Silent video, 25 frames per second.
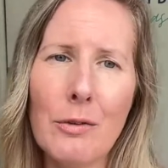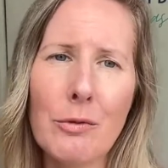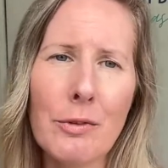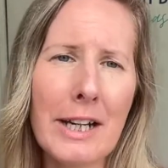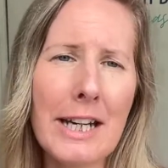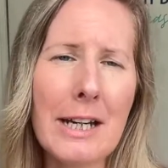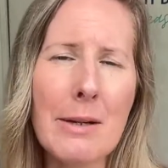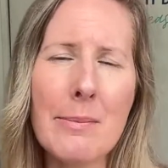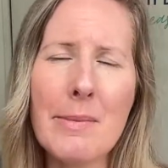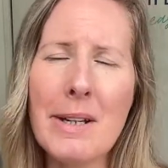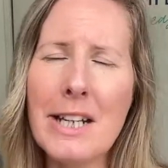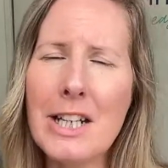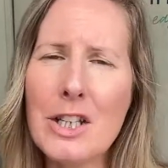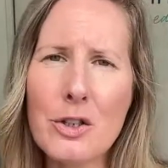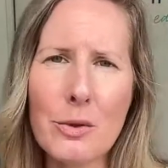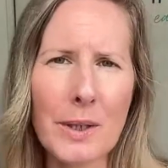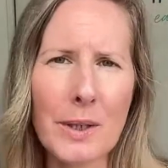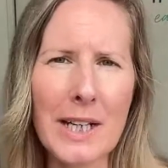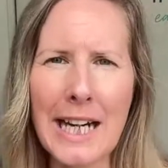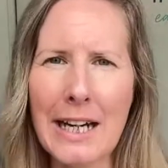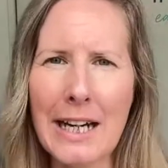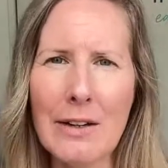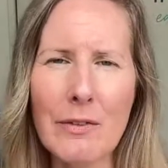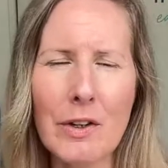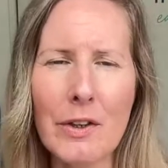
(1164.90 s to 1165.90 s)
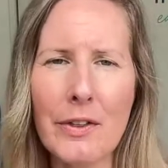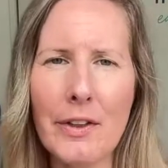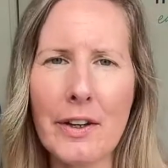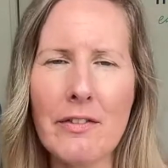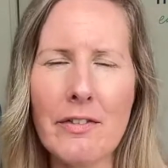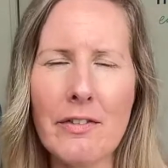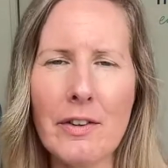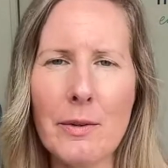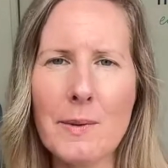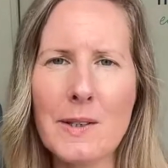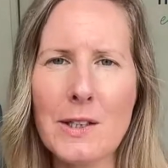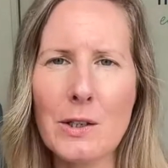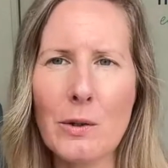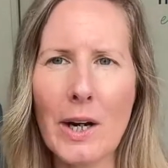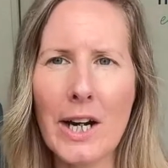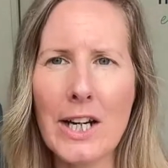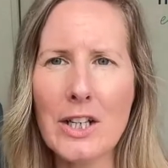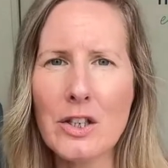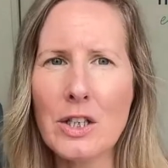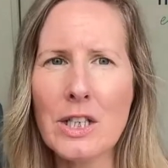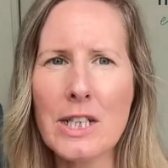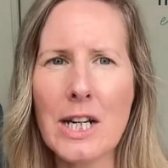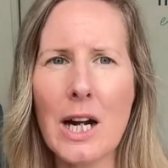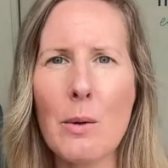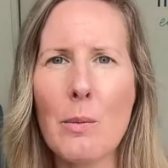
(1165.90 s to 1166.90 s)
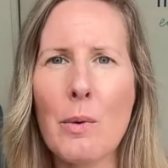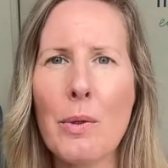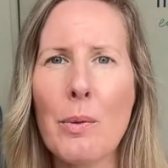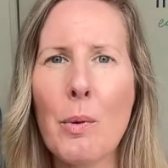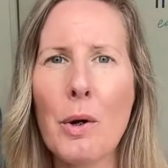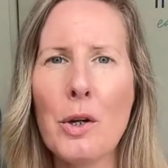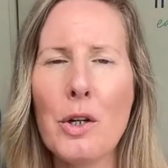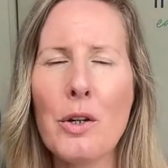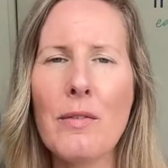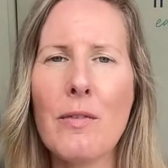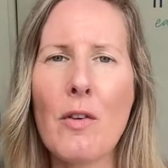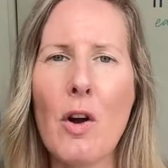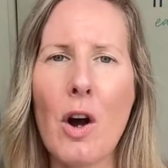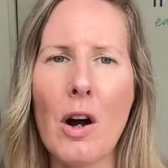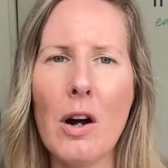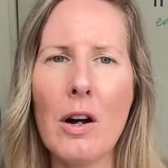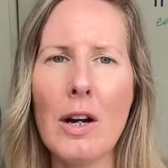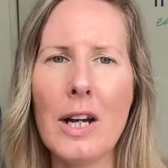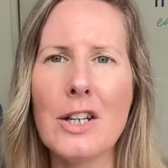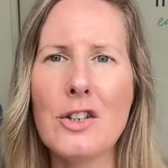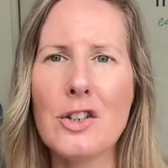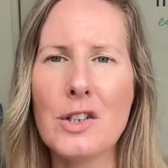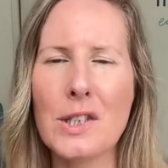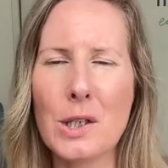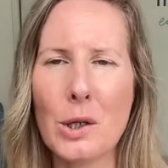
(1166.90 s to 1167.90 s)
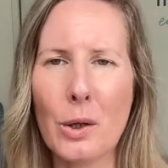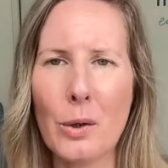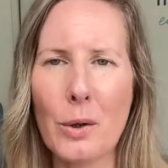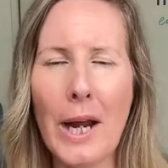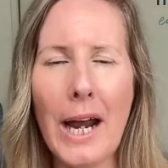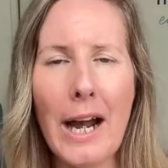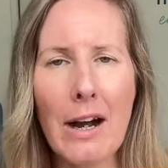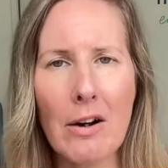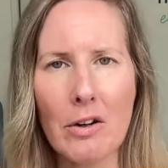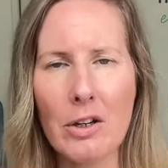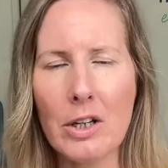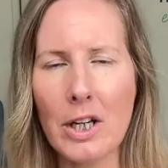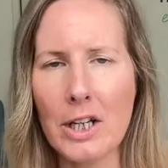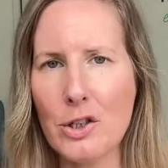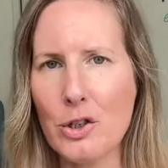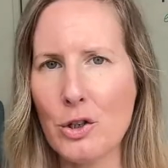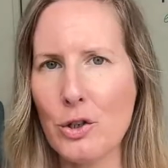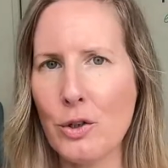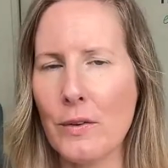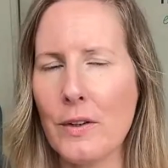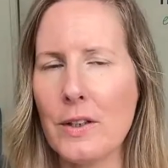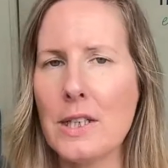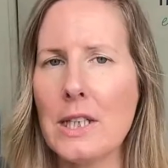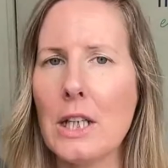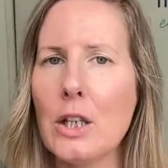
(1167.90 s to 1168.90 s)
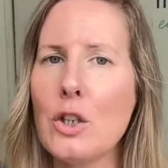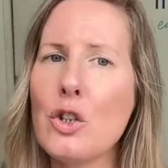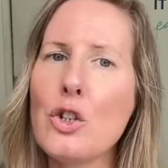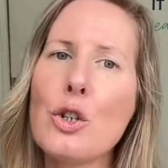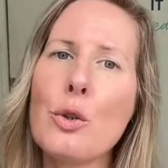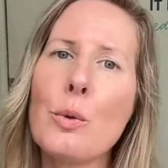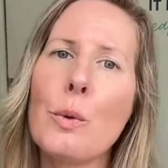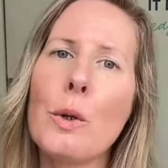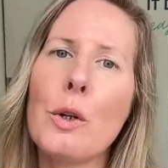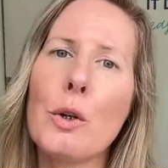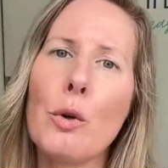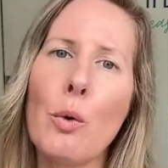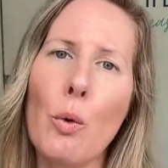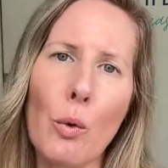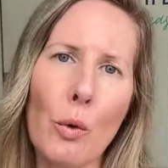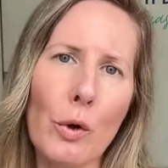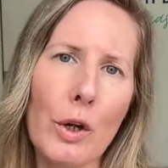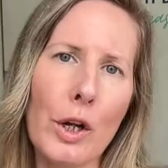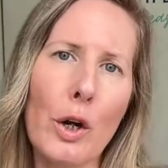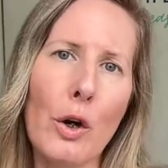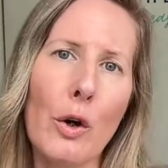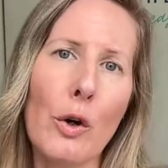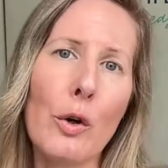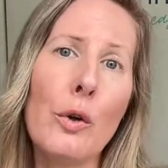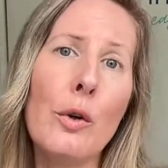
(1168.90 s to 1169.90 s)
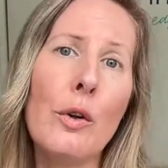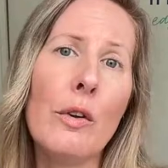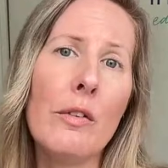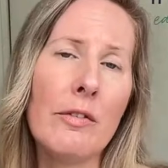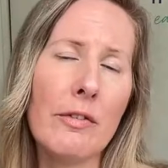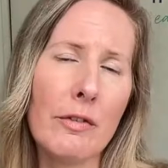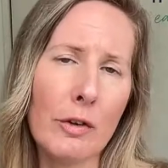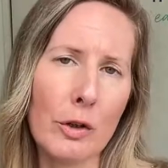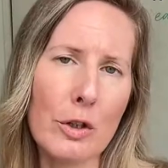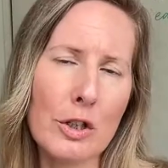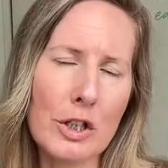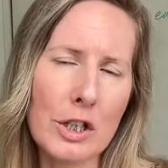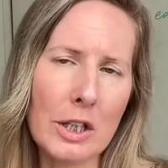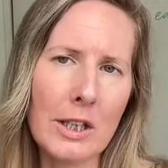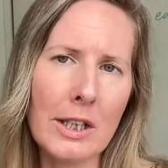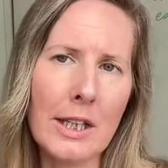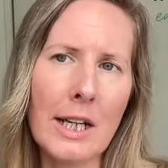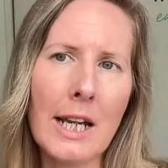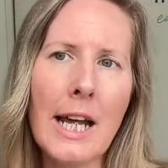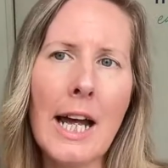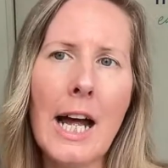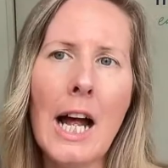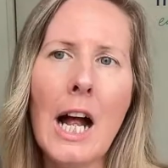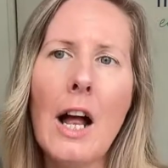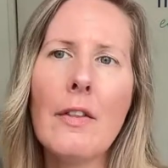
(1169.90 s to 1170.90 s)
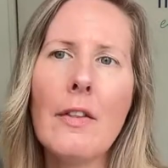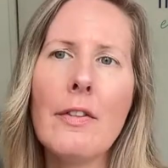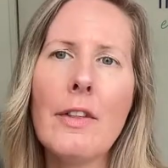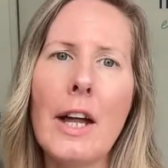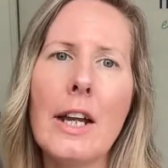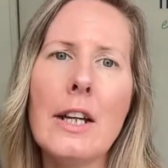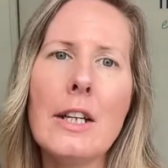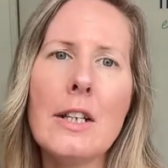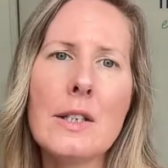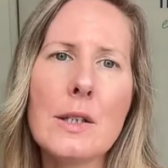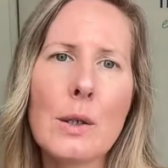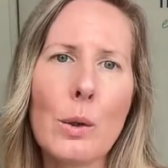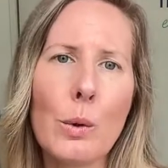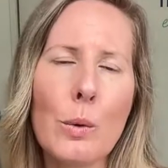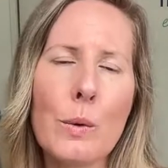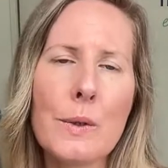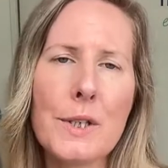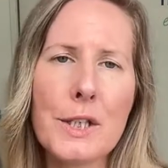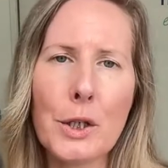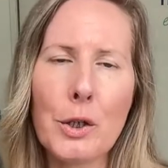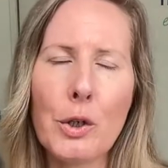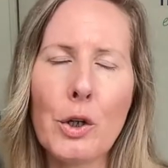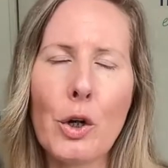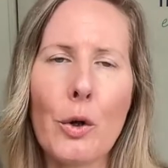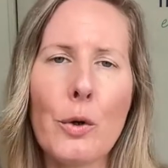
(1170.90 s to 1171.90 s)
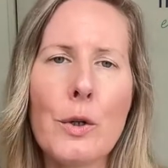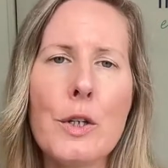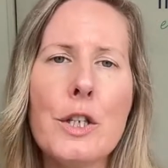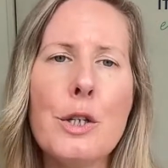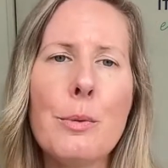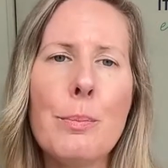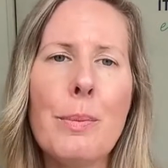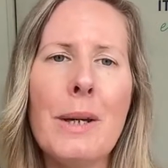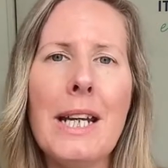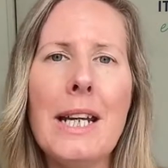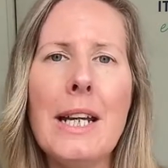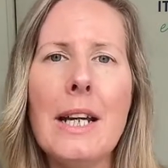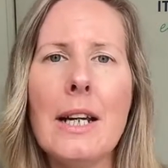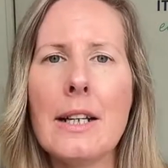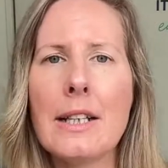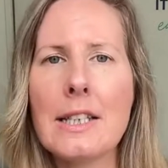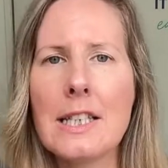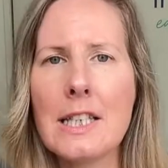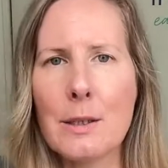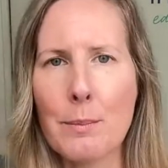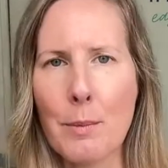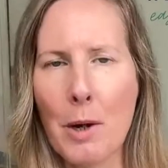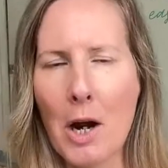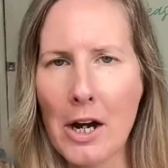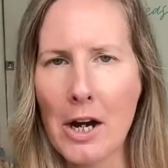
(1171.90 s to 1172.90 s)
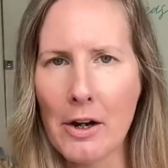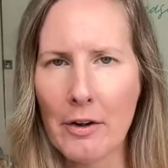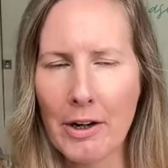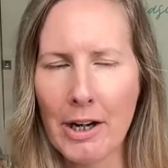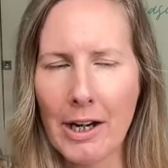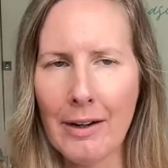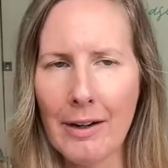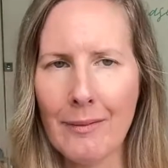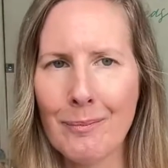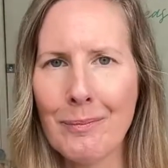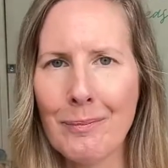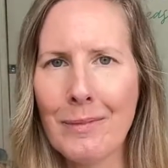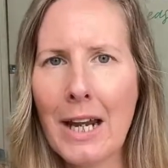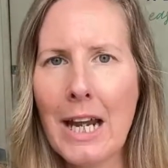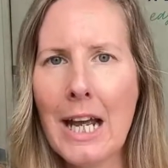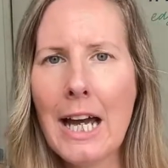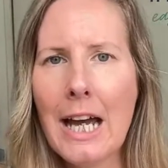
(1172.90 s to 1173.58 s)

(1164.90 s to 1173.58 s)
recommend doing everything from scratch. Start with what you've got and just go, how can I turn this into an audio version that is also going to be expiring?